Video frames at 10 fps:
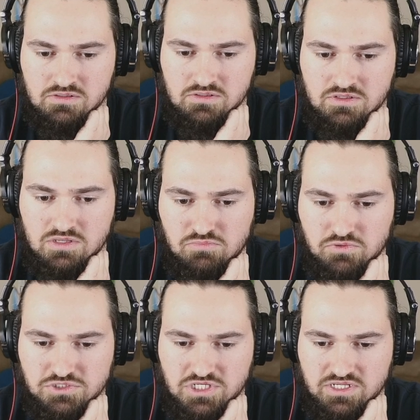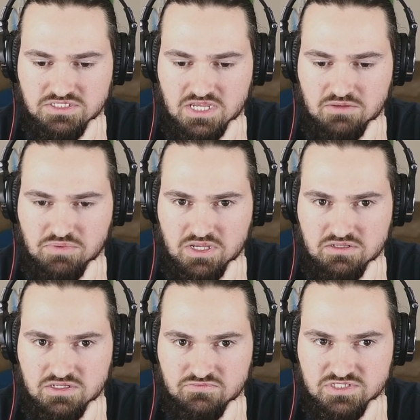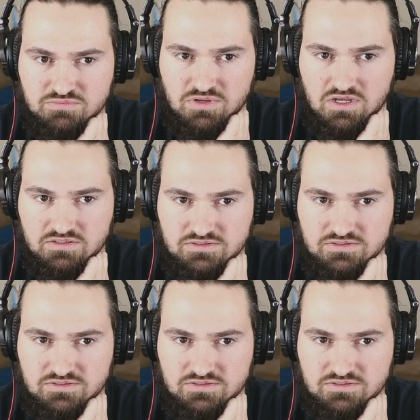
and Buttigieg's campaign didn't respond.